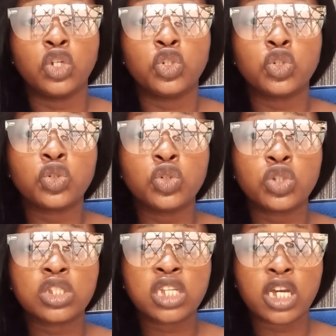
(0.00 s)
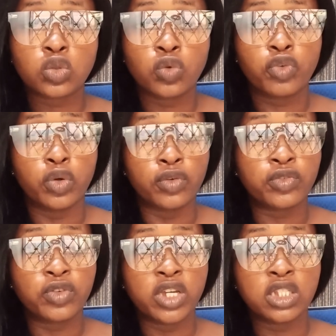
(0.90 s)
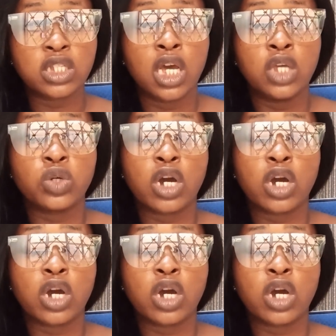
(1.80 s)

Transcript: you shouldn't use Caretone for your face.